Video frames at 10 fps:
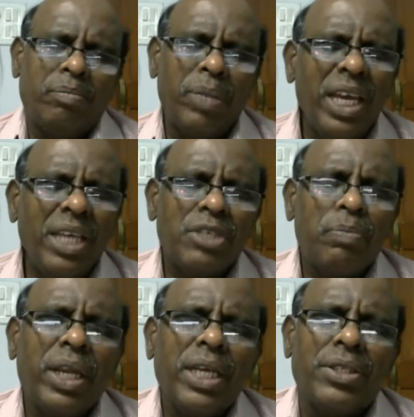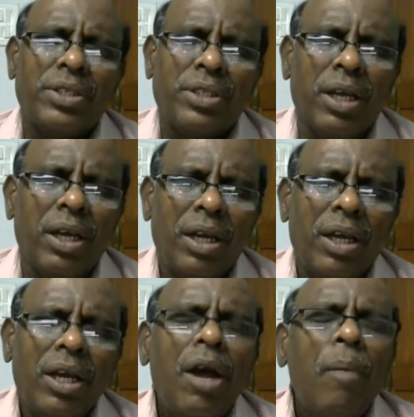Please, please
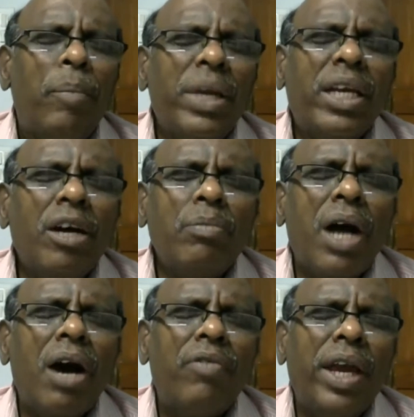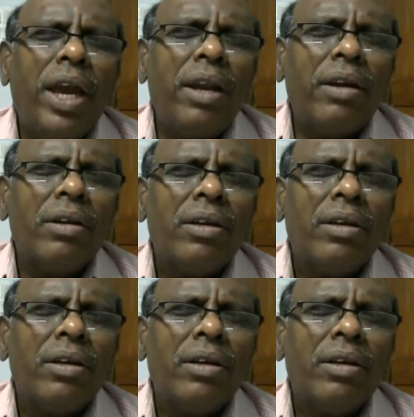become aware